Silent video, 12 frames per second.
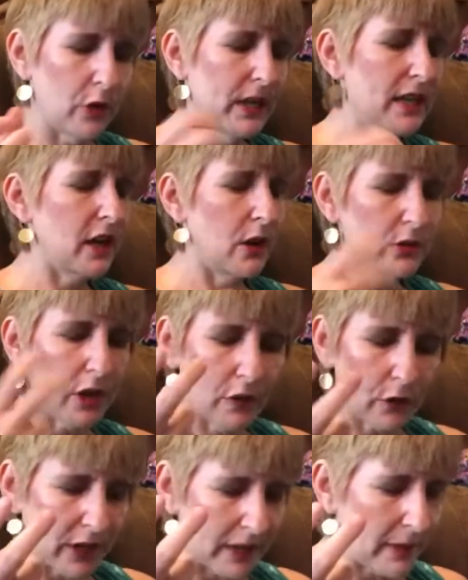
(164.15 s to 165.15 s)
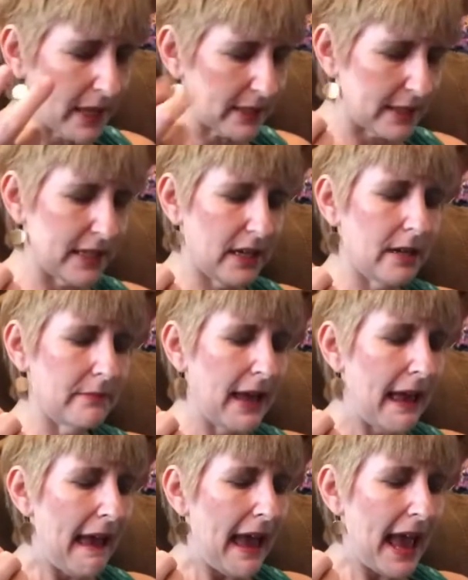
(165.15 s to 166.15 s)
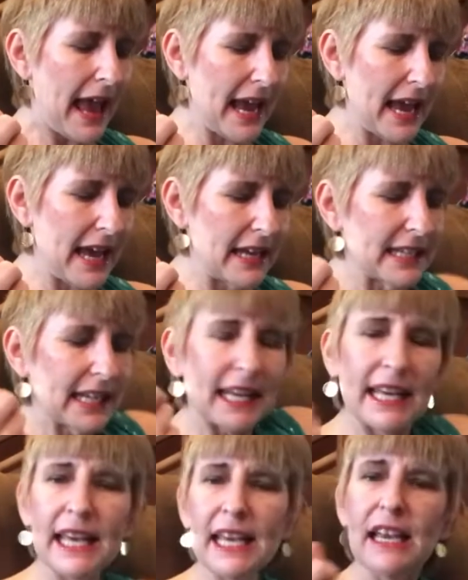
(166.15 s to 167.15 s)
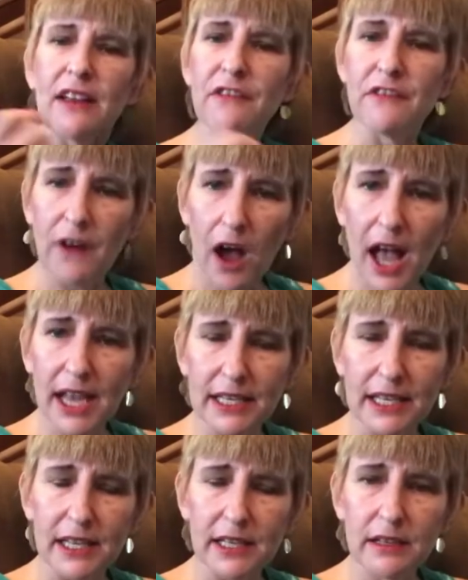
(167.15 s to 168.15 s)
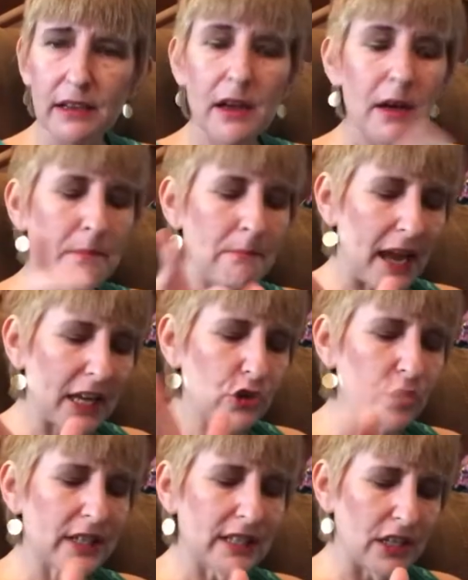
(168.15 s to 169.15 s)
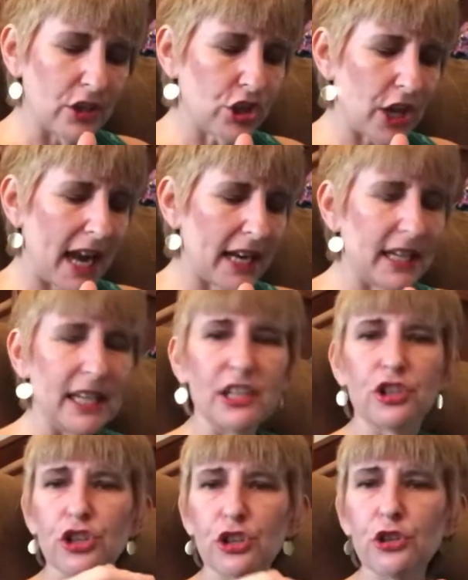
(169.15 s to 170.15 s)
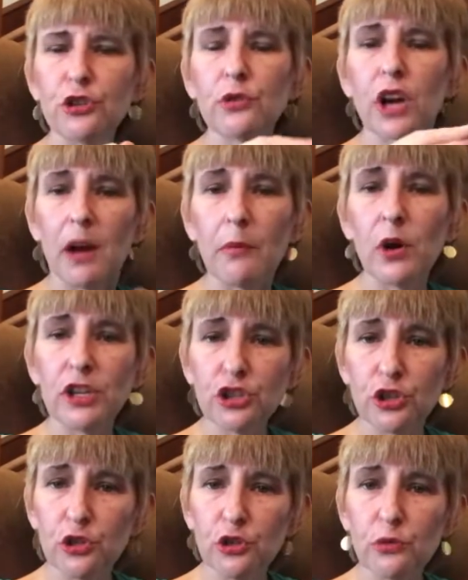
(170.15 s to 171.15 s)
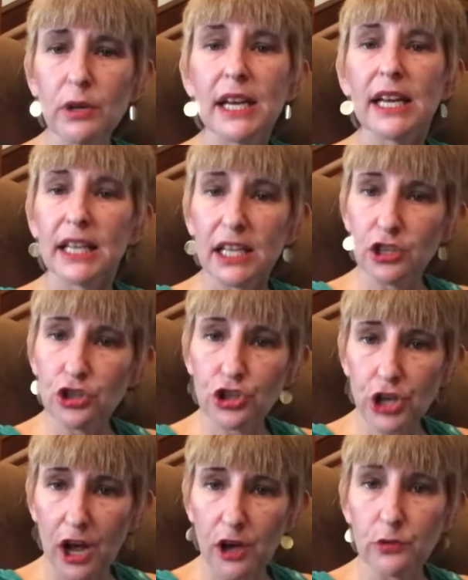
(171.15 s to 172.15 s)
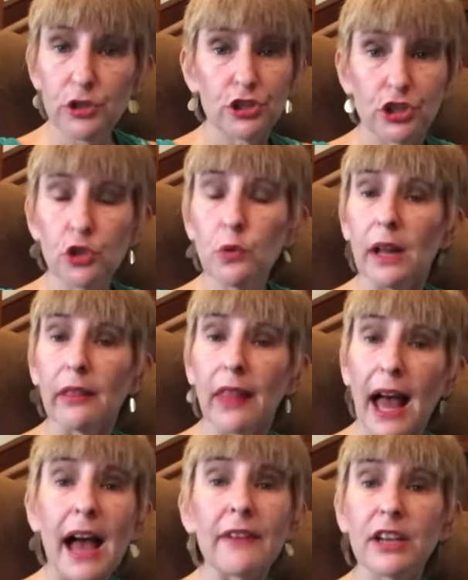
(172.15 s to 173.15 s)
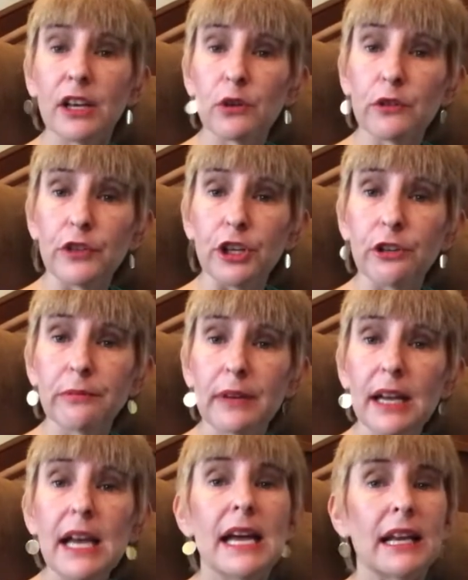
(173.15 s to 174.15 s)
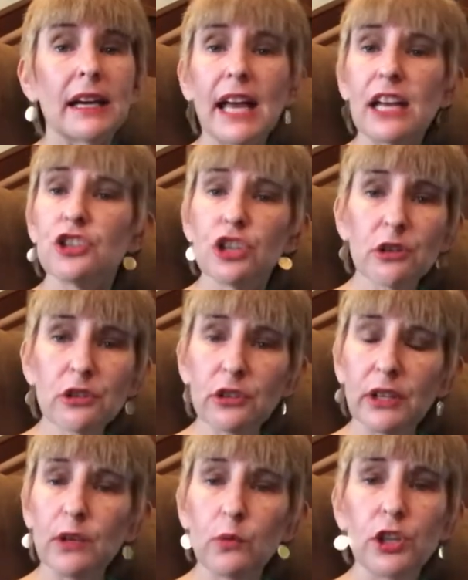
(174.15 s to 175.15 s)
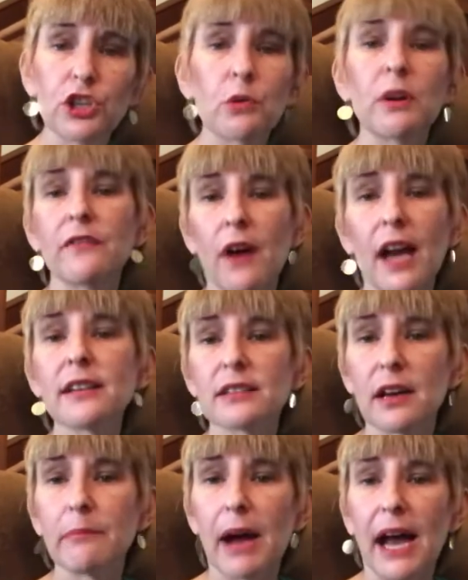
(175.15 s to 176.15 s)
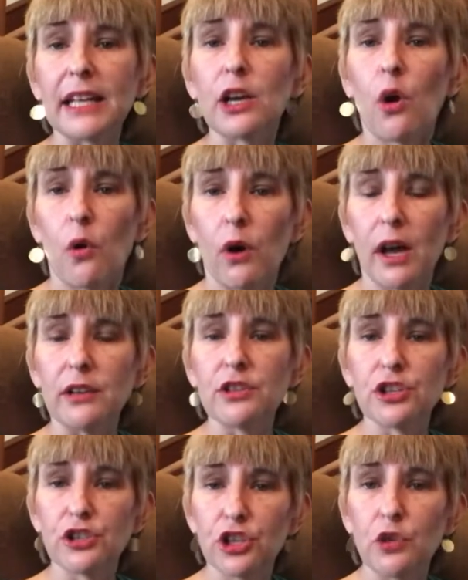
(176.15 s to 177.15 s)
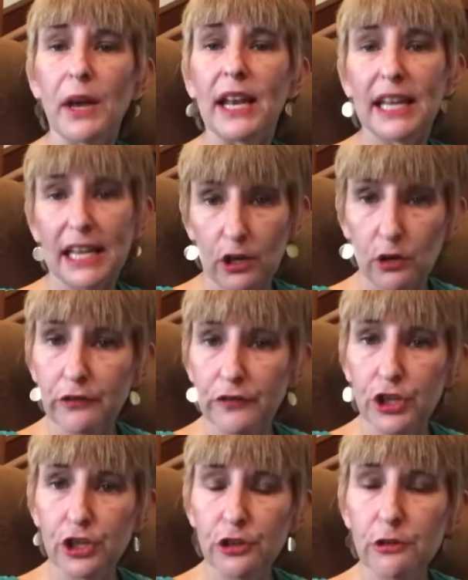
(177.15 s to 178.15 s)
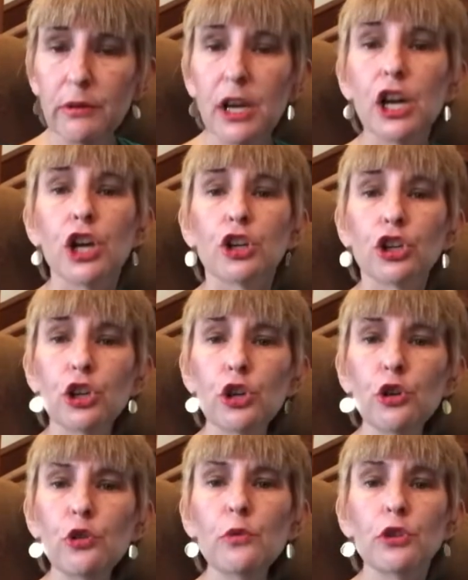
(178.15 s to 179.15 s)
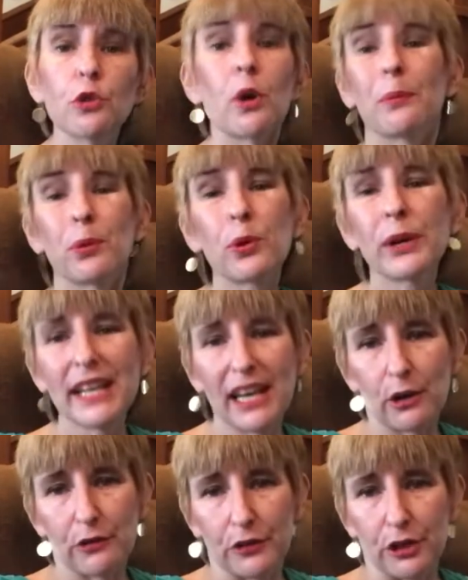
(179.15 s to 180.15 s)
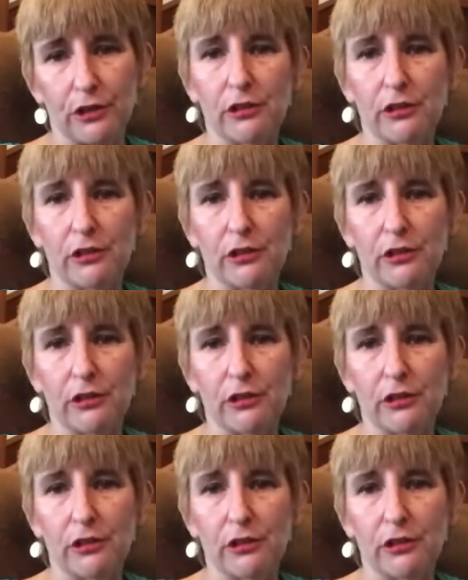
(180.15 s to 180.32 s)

He goes over MSM and he invited Matrix and Shady to come on to his show to do a live interview. Now, guys, usually when you invite somebody on to do an interview, you do a pre-interview.